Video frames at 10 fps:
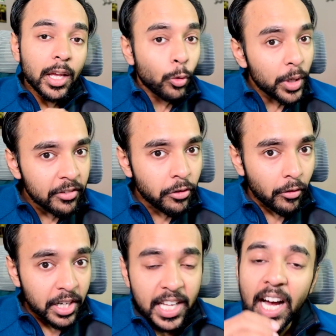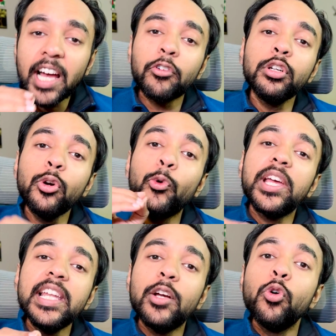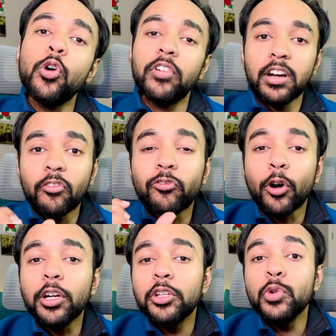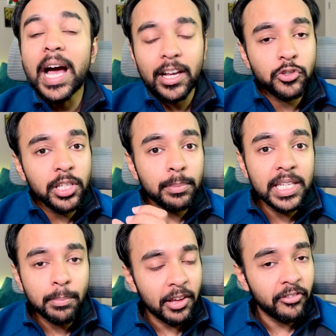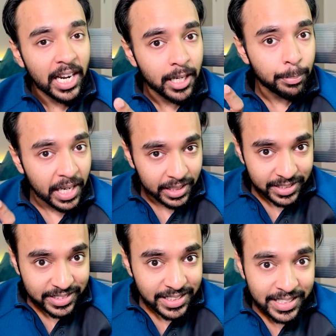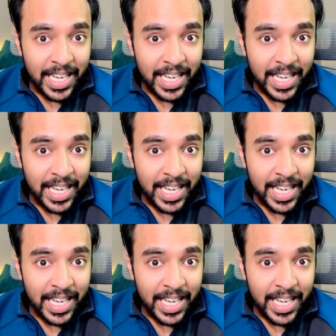Going forward, I want to quickly go over what do you actually mean by valid parentheses